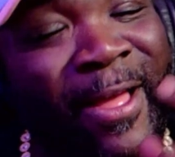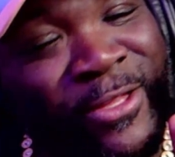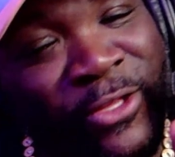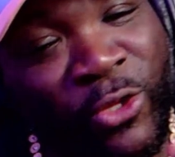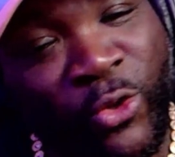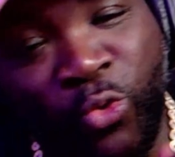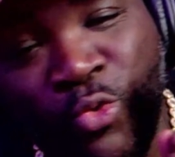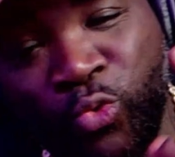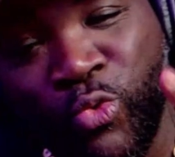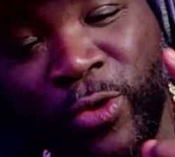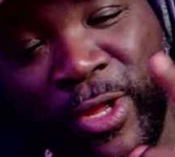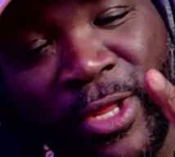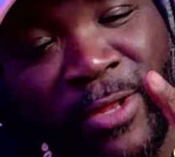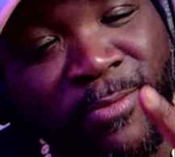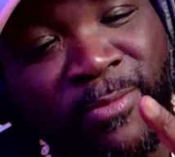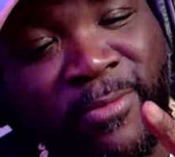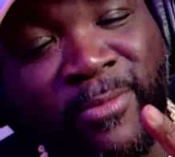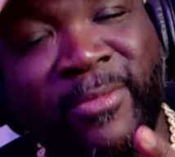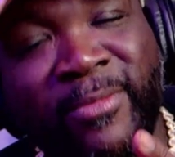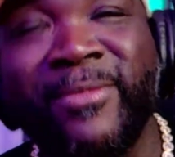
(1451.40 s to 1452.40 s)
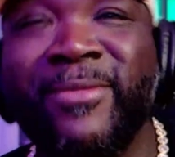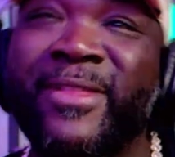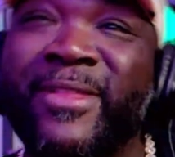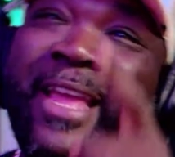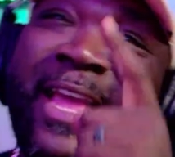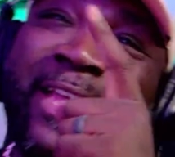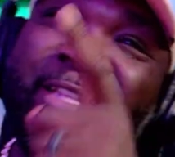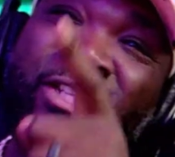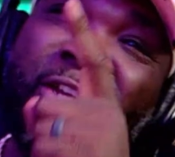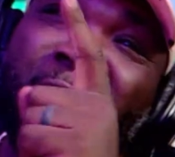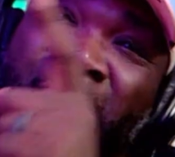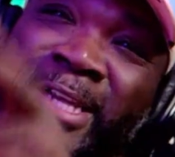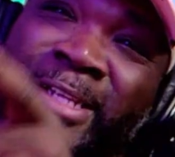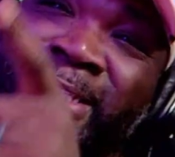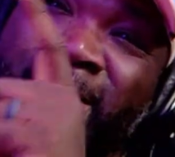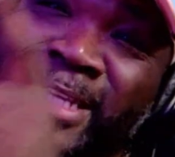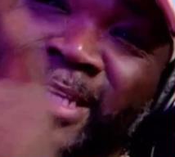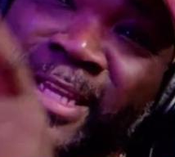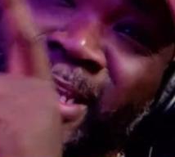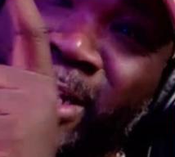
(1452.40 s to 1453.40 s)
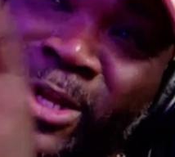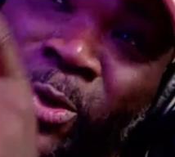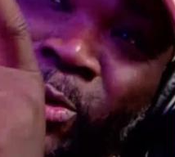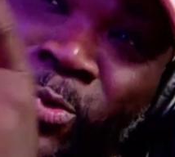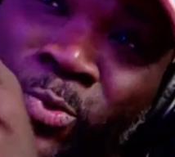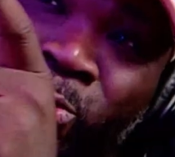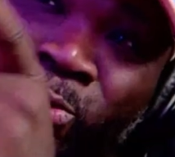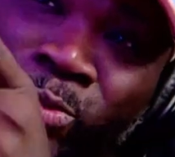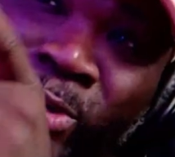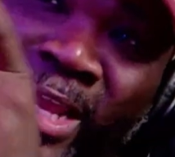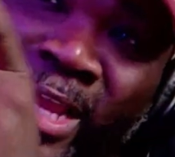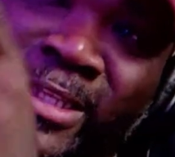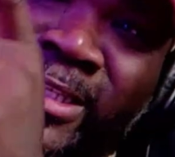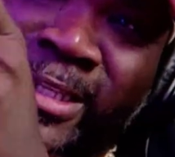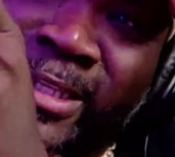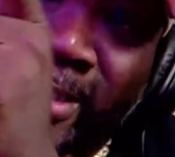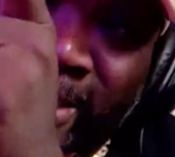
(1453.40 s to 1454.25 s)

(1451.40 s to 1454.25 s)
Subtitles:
knew it. That tuxedo that